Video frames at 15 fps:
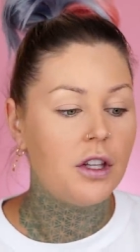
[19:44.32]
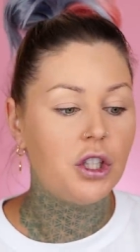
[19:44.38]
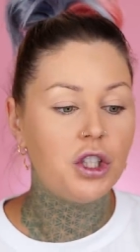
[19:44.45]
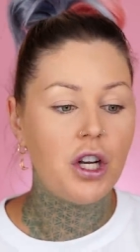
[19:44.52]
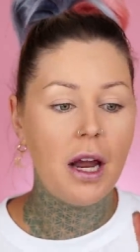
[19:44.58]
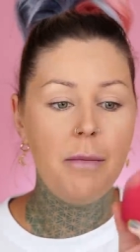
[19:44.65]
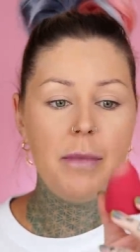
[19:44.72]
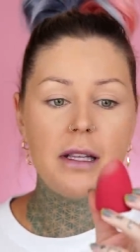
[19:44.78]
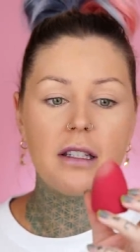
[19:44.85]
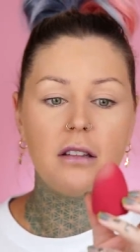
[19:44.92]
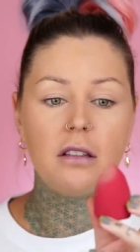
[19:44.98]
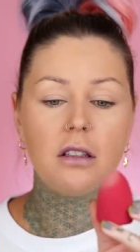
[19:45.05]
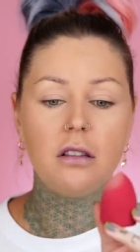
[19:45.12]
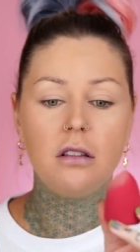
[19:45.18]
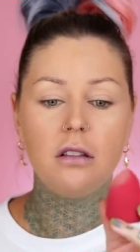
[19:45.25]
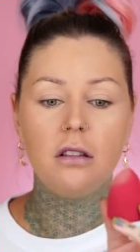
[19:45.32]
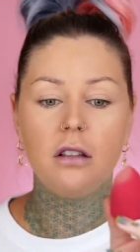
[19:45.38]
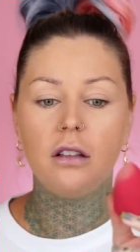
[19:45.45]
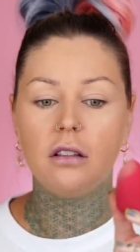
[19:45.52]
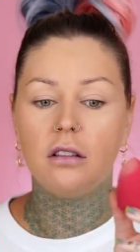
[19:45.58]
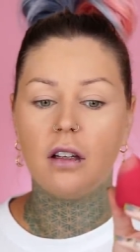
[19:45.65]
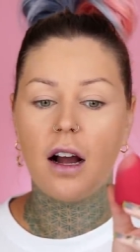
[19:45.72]
The shape is a
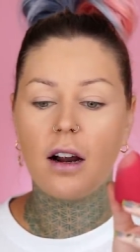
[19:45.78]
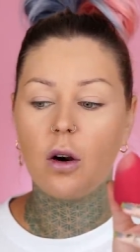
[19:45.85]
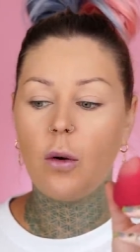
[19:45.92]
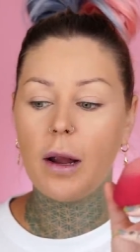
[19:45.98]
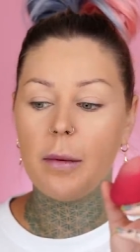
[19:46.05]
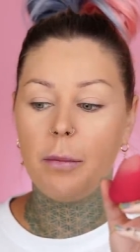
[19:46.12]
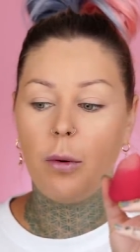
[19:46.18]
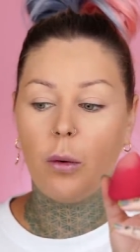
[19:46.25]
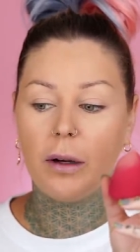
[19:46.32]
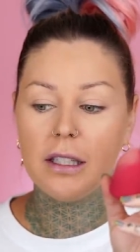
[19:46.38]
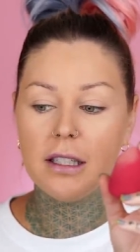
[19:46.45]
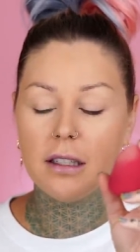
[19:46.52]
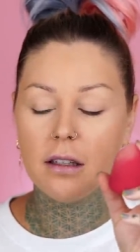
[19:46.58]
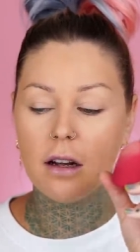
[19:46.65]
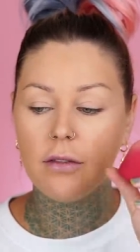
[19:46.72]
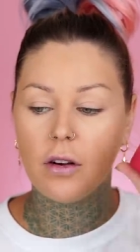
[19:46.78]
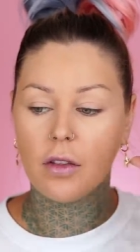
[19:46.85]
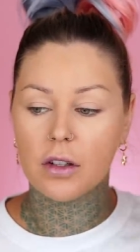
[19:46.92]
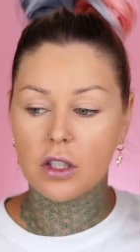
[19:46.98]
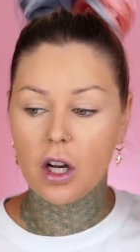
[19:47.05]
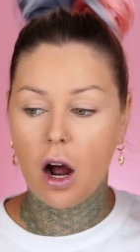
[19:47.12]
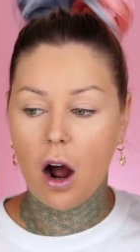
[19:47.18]
little not quite pointy enough on
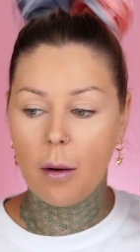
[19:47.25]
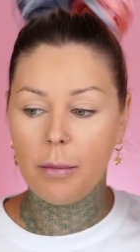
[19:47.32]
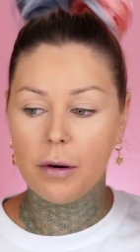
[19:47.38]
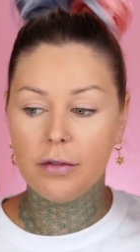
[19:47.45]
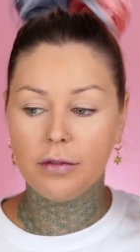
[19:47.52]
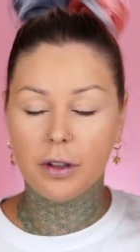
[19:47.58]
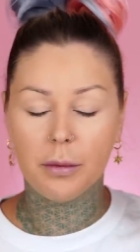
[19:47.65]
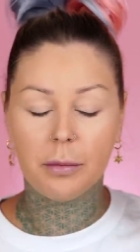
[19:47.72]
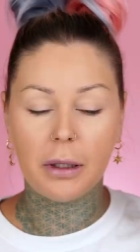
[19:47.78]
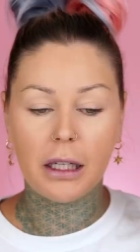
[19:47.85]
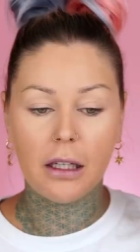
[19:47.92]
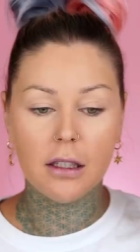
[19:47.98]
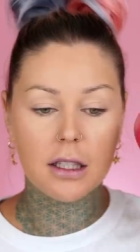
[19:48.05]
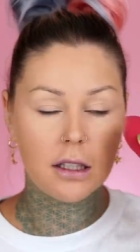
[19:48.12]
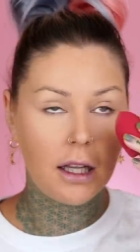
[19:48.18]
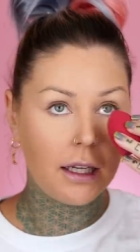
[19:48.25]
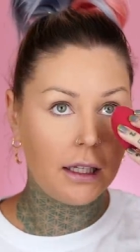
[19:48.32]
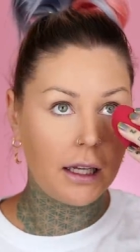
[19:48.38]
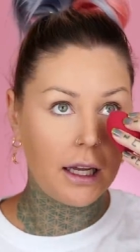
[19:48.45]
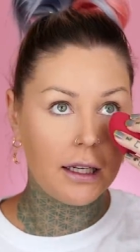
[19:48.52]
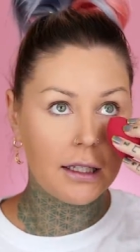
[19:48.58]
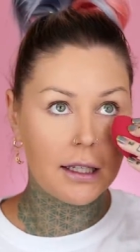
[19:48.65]
the top for me to
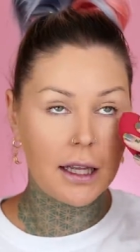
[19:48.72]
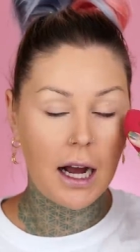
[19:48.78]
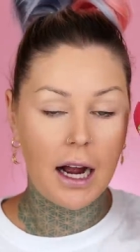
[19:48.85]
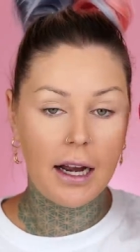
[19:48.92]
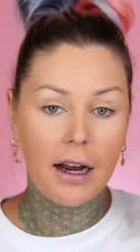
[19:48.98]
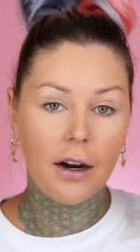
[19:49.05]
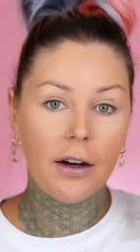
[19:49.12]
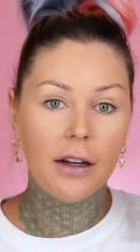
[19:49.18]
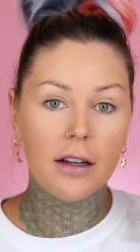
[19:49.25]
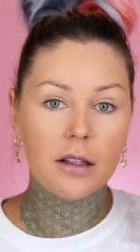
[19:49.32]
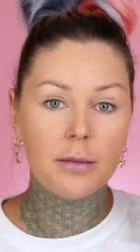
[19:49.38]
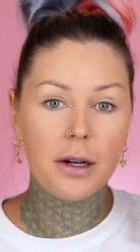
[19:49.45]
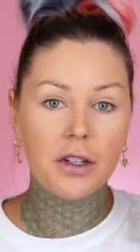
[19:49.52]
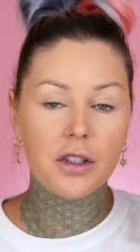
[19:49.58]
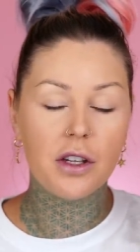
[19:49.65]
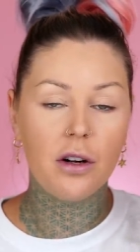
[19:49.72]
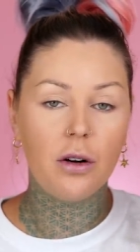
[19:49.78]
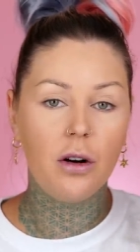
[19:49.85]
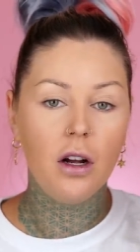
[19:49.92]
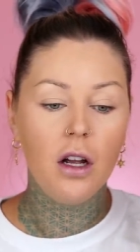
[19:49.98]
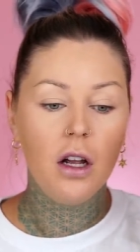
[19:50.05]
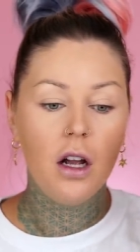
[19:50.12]
like get into the eye area as much.
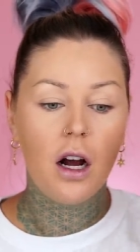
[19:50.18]
So,